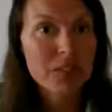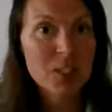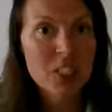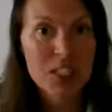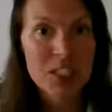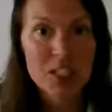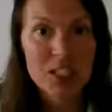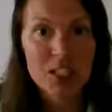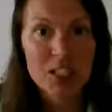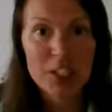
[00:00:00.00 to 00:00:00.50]

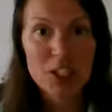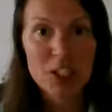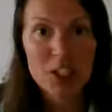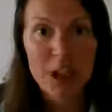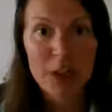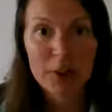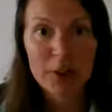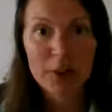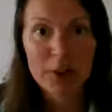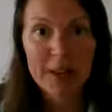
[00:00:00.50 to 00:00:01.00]
just
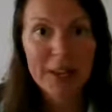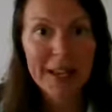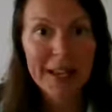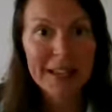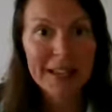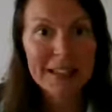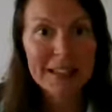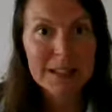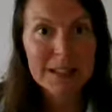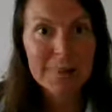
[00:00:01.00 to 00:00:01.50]
general
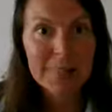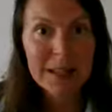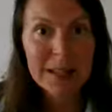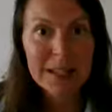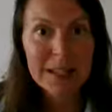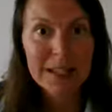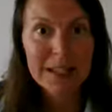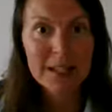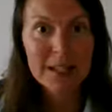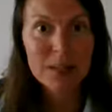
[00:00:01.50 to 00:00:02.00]
aches and
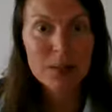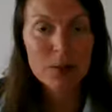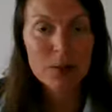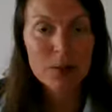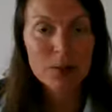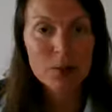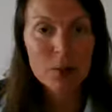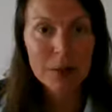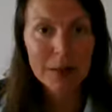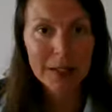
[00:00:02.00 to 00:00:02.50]
pains in
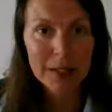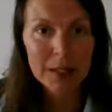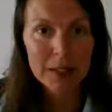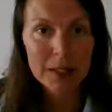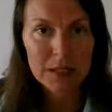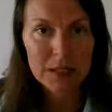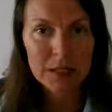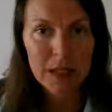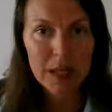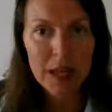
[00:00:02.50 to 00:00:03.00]
their joints.
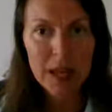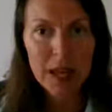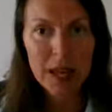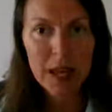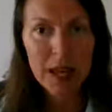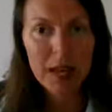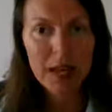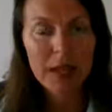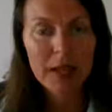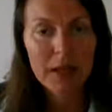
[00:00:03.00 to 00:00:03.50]

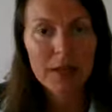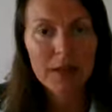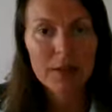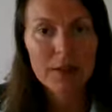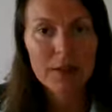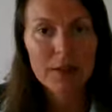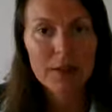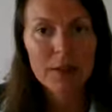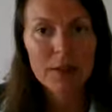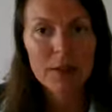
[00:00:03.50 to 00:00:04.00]

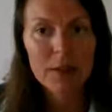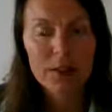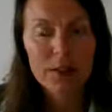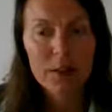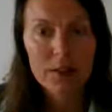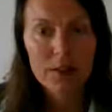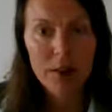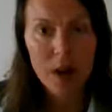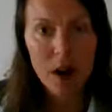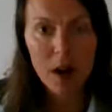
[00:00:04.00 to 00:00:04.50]
And
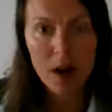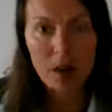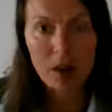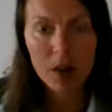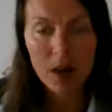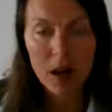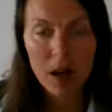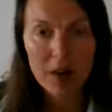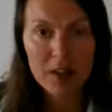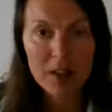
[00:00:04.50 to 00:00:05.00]
there, there are
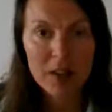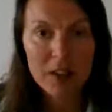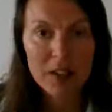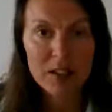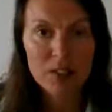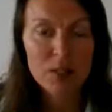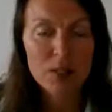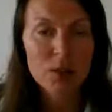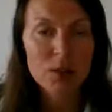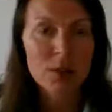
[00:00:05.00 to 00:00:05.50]
a lot of
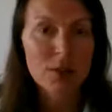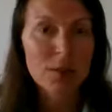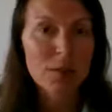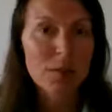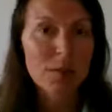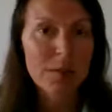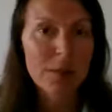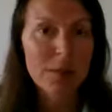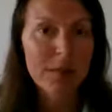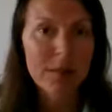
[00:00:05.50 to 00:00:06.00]
things that you can
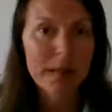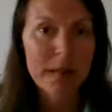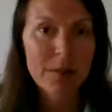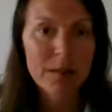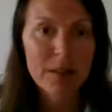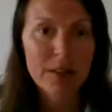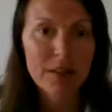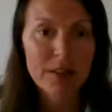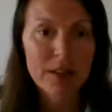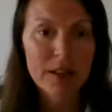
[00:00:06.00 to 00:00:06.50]
do about that,
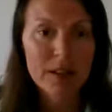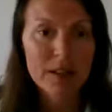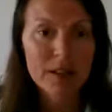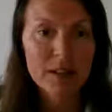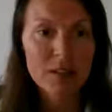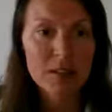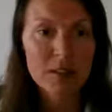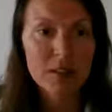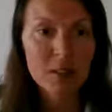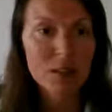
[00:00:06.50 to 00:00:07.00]
my
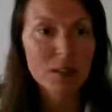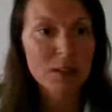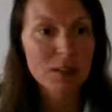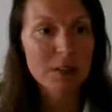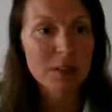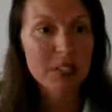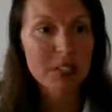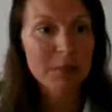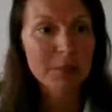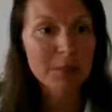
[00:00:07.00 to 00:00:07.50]
friends. So
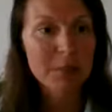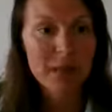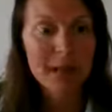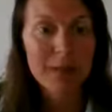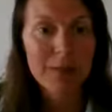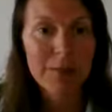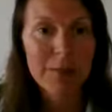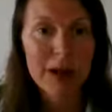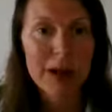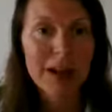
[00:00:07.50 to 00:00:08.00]
just keep that
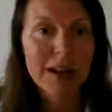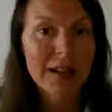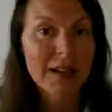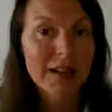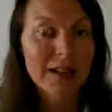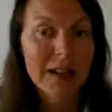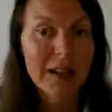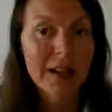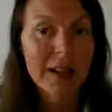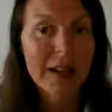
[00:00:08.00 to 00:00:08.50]
in
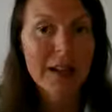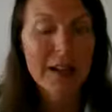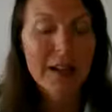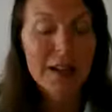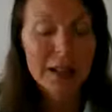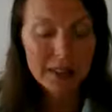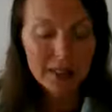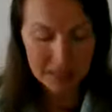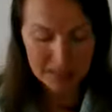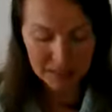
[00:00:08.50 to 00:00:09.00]
mind that
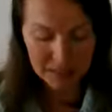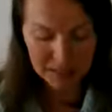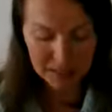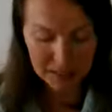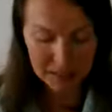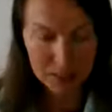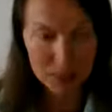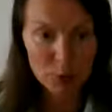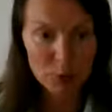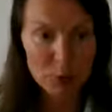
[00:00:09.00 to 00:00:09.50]
this
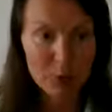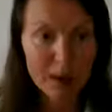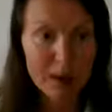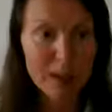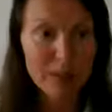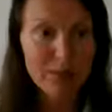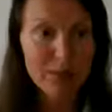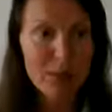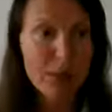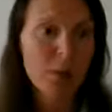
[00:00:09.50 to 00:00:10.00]
is
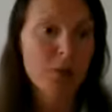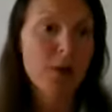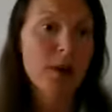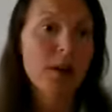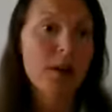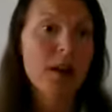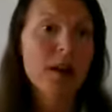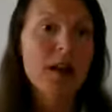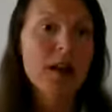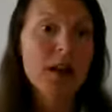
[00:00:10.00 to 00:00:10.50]
great
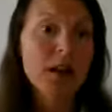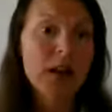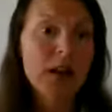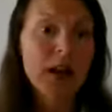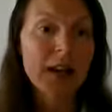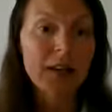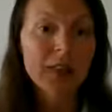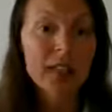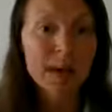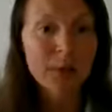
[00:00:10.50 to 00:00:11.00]
for
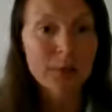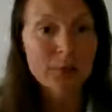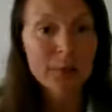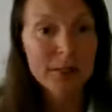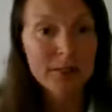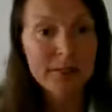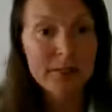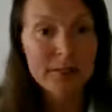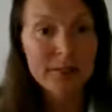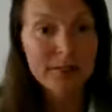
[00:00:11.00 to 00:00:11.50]
a
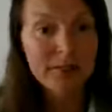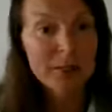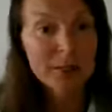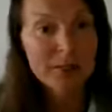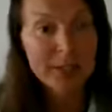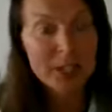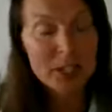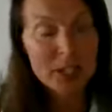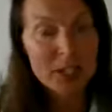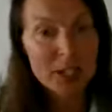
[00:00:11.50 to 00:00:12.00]
temporary
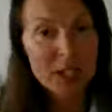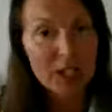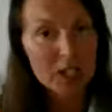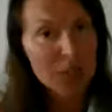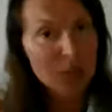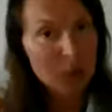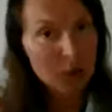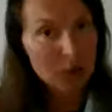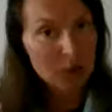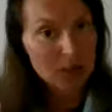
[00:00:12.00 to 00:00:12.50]
inflammation
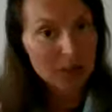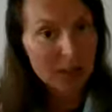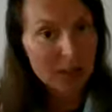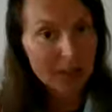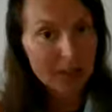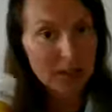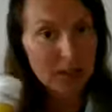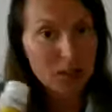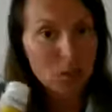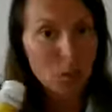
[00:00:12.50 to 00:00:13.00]

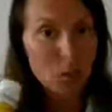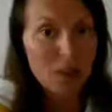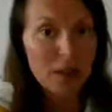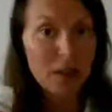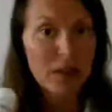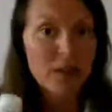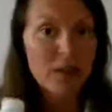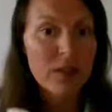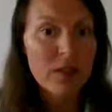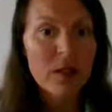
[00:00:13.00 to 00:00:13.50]
associated
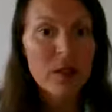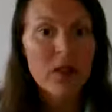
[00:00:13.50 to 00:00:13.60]
with